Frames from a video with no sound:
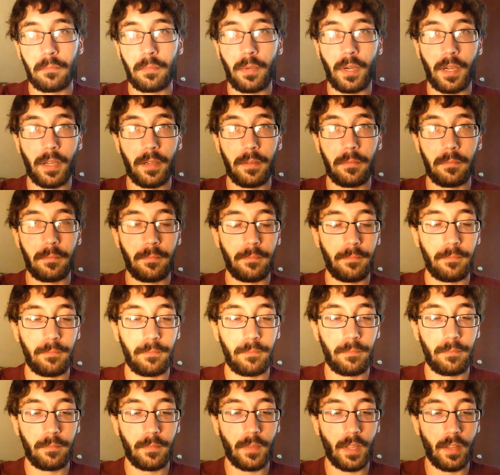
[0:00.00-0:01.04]
but
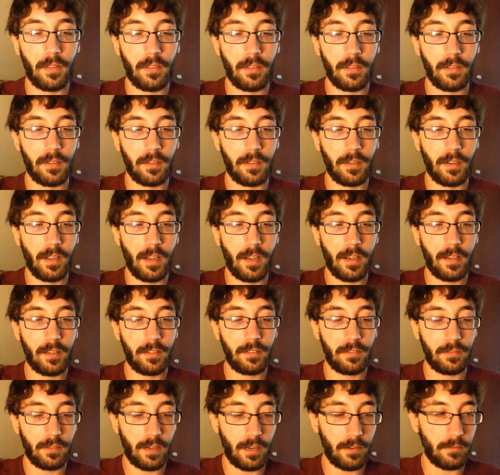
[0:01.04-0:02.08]
nothing
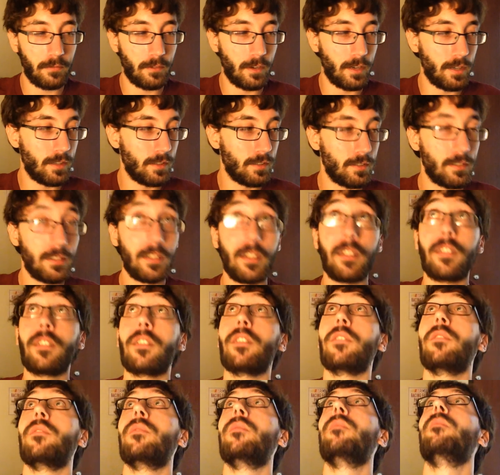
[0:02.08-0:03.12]
too outrageous
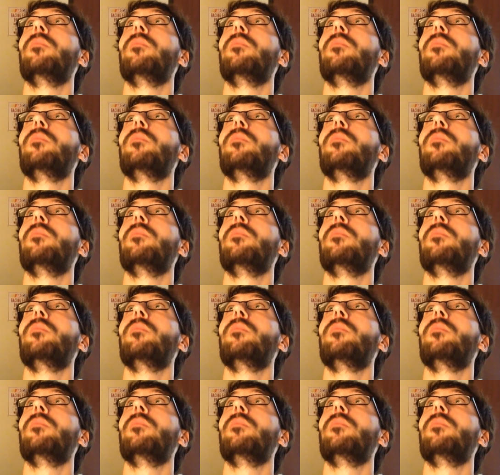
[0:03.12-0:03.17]
either.